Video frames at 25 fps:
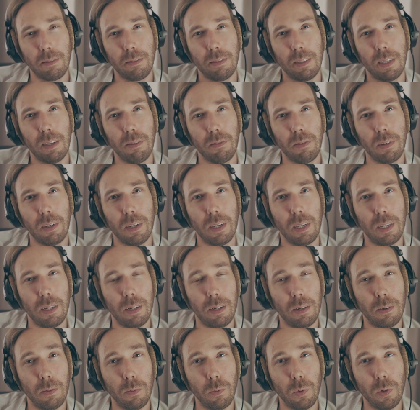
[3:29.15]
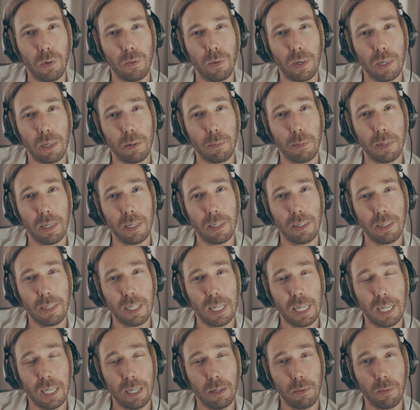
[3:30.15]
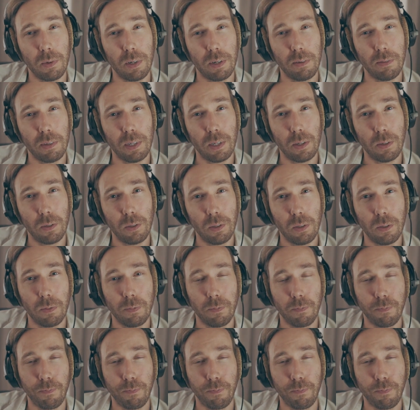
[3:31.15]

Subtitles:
definitely would recommend taking one of those.